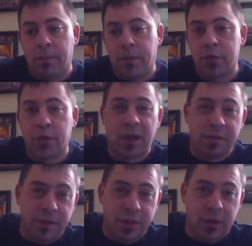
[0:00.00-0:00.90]
Dry
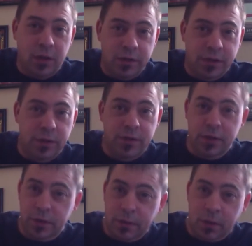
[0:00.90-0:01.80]
fit also is a
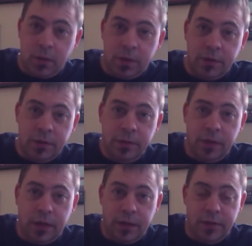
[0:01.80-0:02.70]
different one
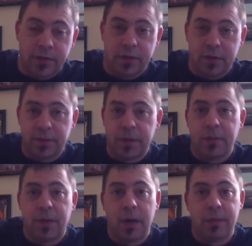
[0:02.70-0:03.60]
that's very
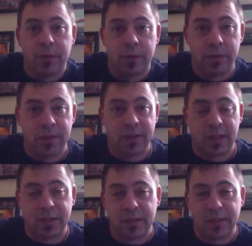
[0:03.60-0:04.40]
popular these days.